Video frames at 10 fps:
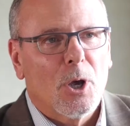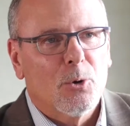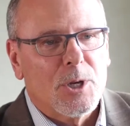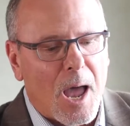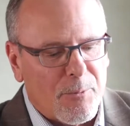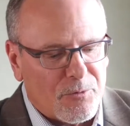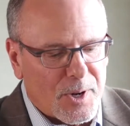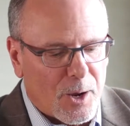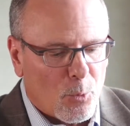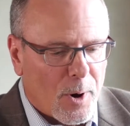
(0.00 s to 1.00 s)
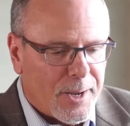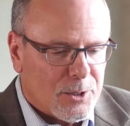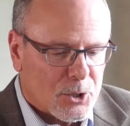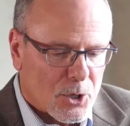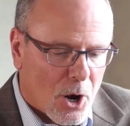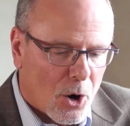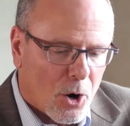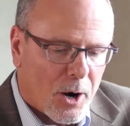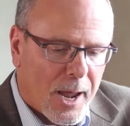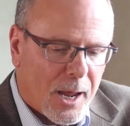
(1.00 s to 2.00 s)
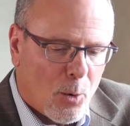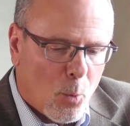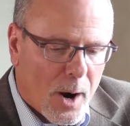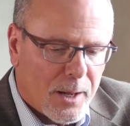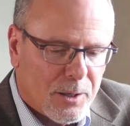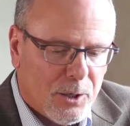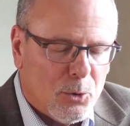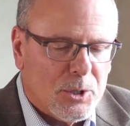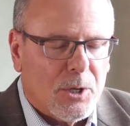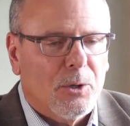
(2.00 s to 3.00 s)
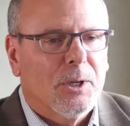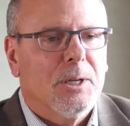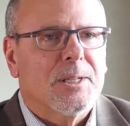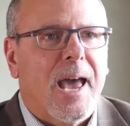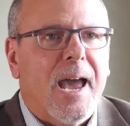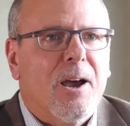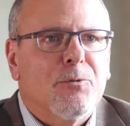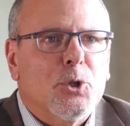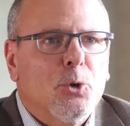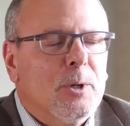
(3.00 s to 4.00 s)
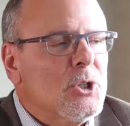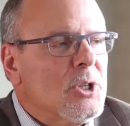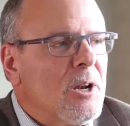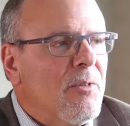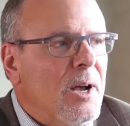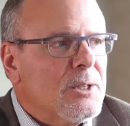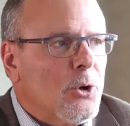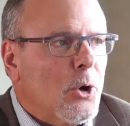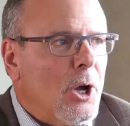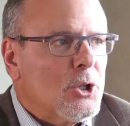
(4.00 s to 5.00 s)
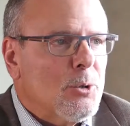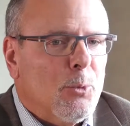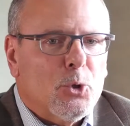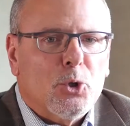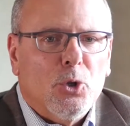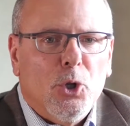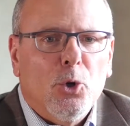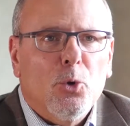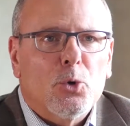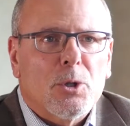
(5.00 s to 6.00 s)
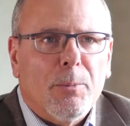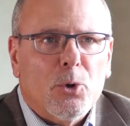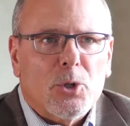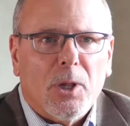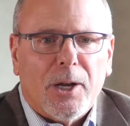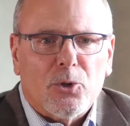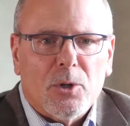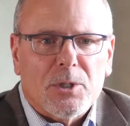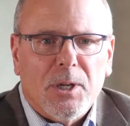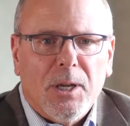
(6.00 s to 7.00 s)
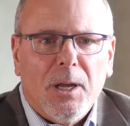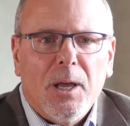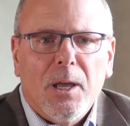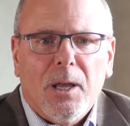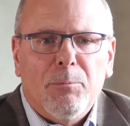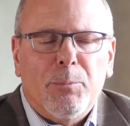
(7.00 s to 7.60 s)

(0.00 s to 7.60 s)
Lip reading: So time of day rates are a way that utilities have to incentivize their customers to use the most electricity